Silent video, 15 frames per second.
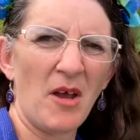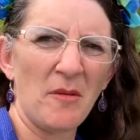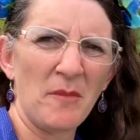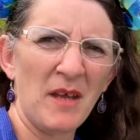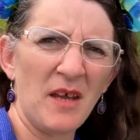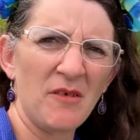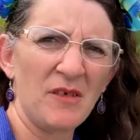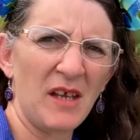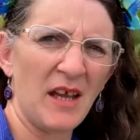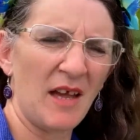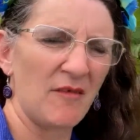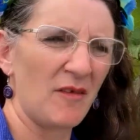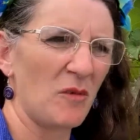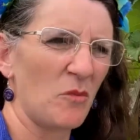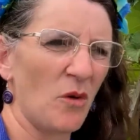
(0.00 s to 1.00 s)
me only
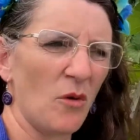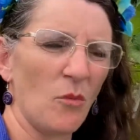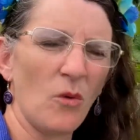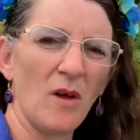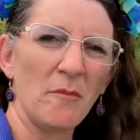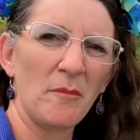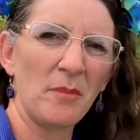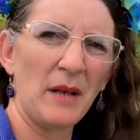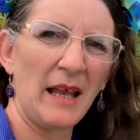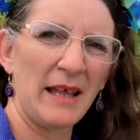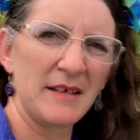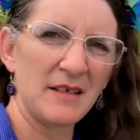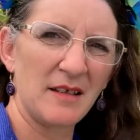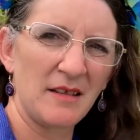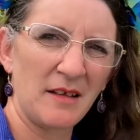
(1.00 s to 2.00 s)
having one
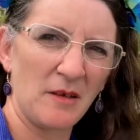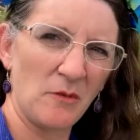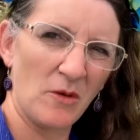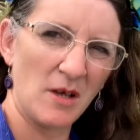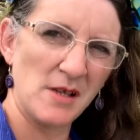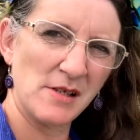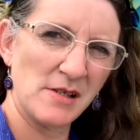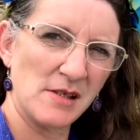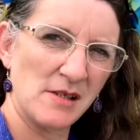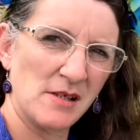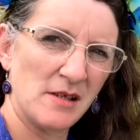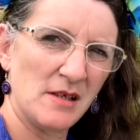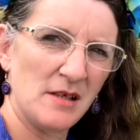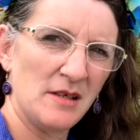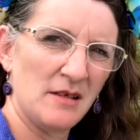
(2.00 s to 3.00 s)
plant, I think it was,
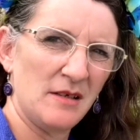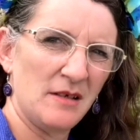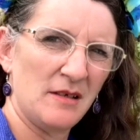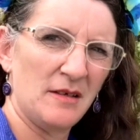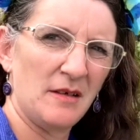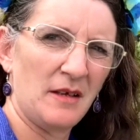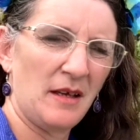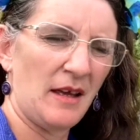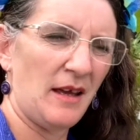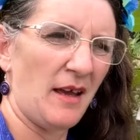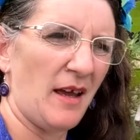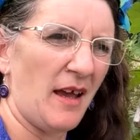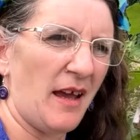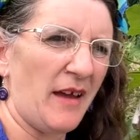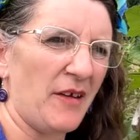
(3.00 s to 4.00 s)

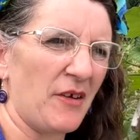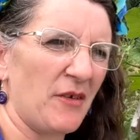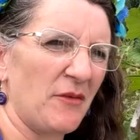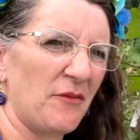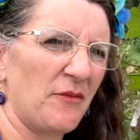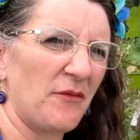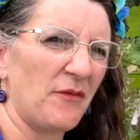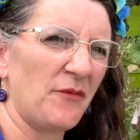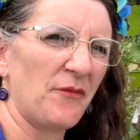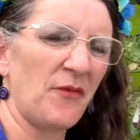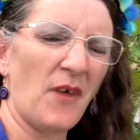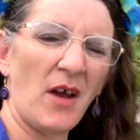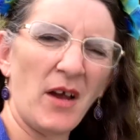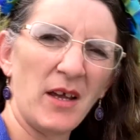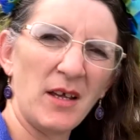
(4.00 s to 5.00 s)
out of
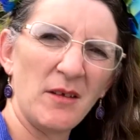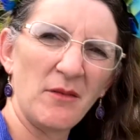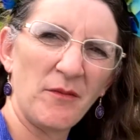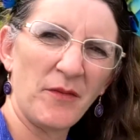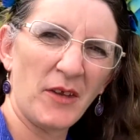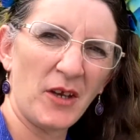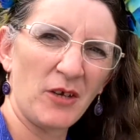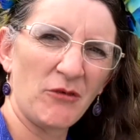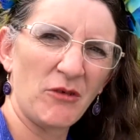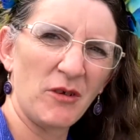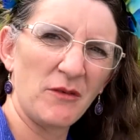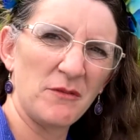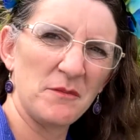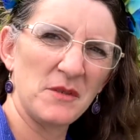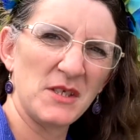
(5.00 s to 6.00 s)
5 that I grew
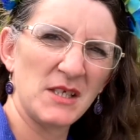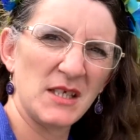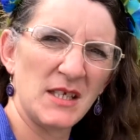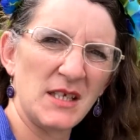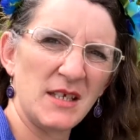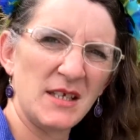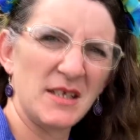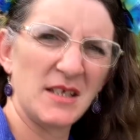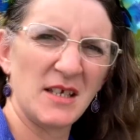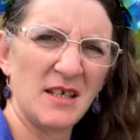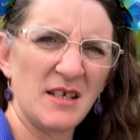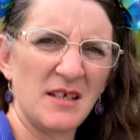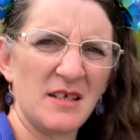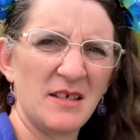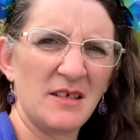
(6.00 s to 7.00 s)
from seed.
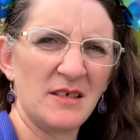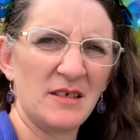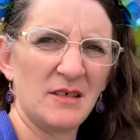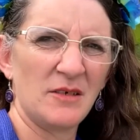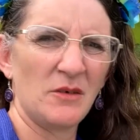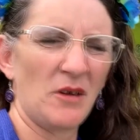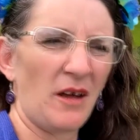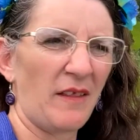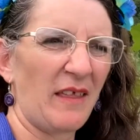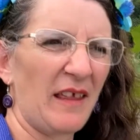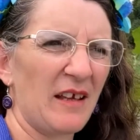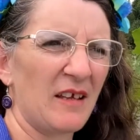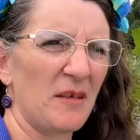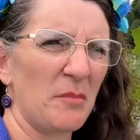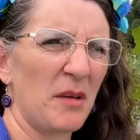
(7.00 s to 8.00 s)
Well, I
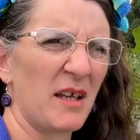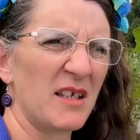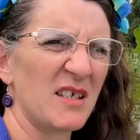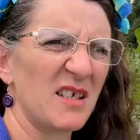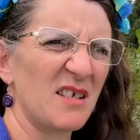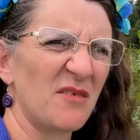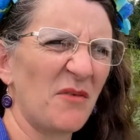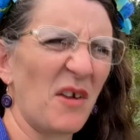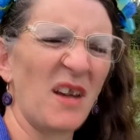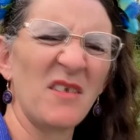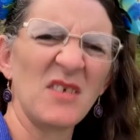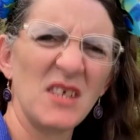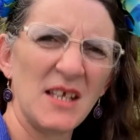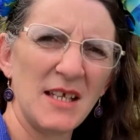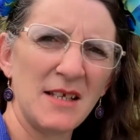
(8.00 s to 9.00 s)
think I planted 5
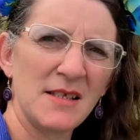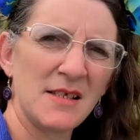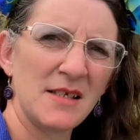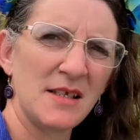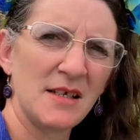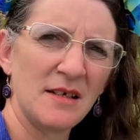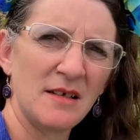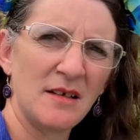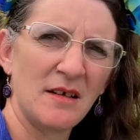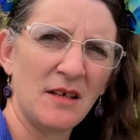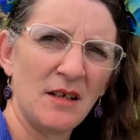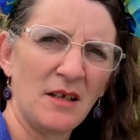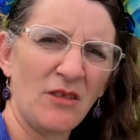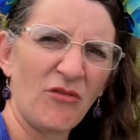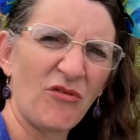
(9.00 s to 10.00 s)
seeds.
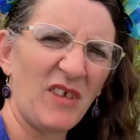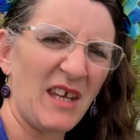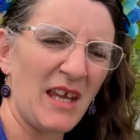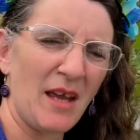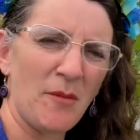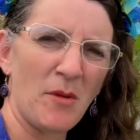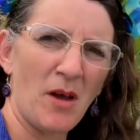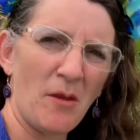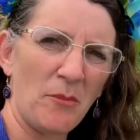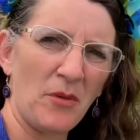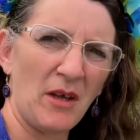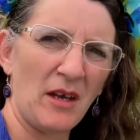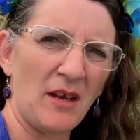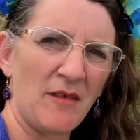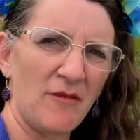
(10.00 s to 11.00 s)
3 came up
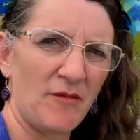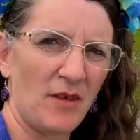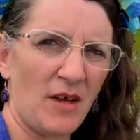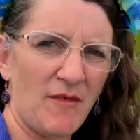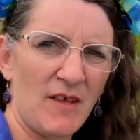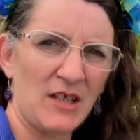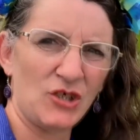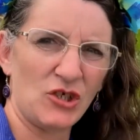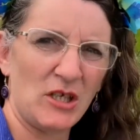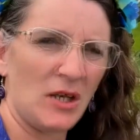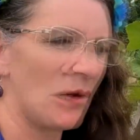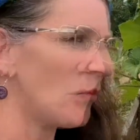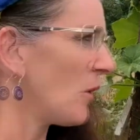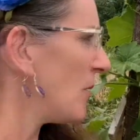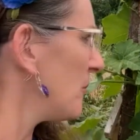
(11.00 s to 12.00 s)
and I eventually
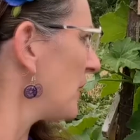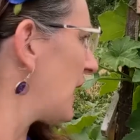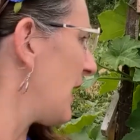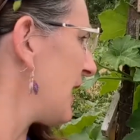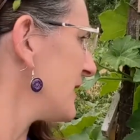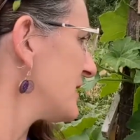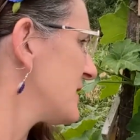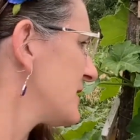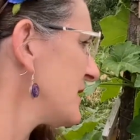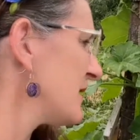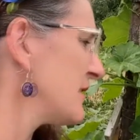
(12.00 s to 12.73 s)
got 1 plant.